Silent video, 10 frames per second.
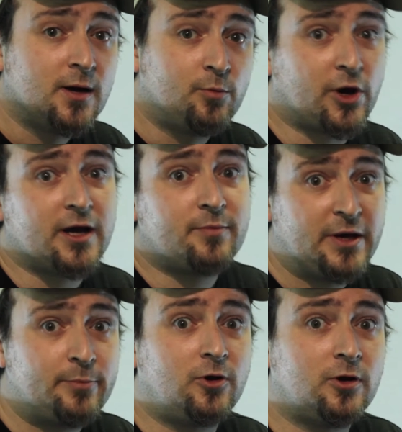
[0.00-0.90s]
bring
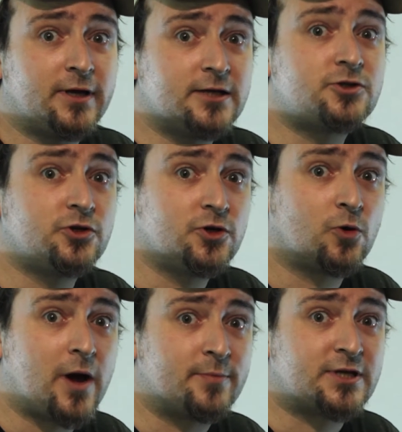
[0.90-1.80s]
people into your
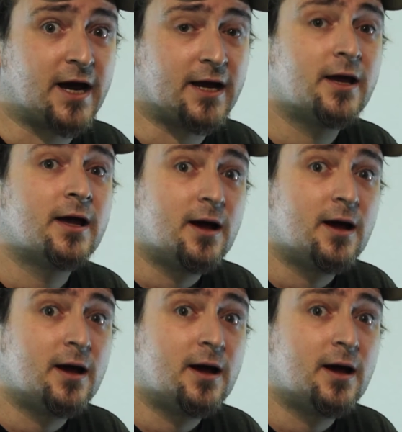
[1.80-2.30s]
website,